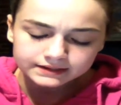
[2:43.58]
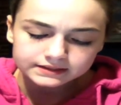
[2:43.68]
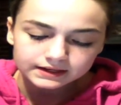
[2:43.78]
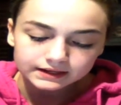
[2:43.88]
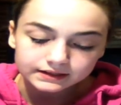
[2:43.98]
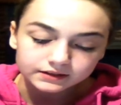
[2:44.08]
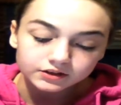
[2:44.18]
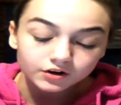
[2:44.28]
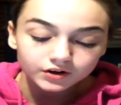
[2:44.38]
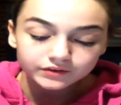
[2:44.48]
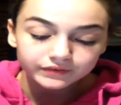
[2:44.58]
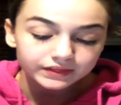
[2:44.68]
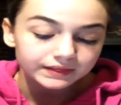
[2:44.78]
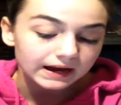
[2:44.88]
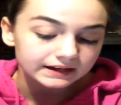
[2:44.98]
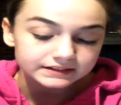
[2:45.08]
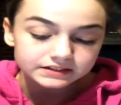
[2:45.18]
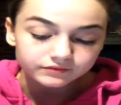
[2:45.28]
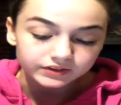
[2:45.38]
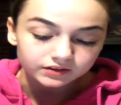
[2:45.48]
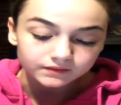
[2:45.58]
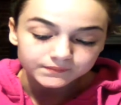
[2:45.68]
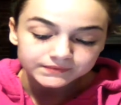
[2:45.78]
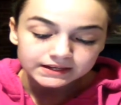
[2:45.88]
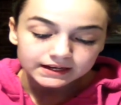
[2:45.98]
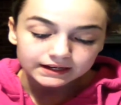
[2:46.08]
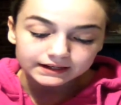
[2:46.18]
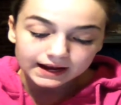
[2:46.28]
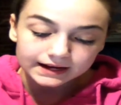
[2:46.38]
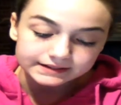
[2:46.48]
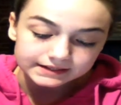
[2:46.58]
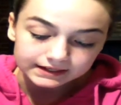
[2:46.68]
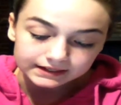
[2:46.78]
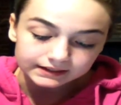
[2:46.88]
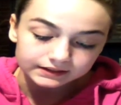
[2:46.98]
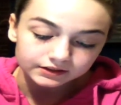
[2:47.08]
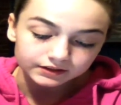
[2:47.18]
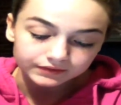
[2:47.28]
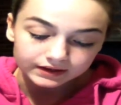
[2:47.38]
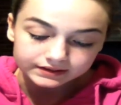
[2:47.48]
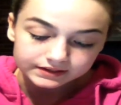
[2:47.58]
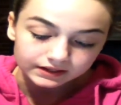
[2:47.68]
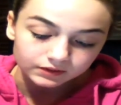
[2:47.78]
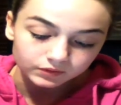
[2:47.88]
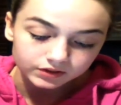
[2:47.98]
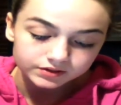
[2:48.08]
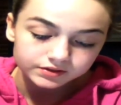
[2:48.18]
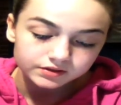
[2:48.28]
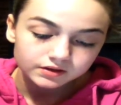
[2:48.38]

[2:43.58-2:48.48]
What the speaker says: a curve that is severe, and has a curve that is getting worse.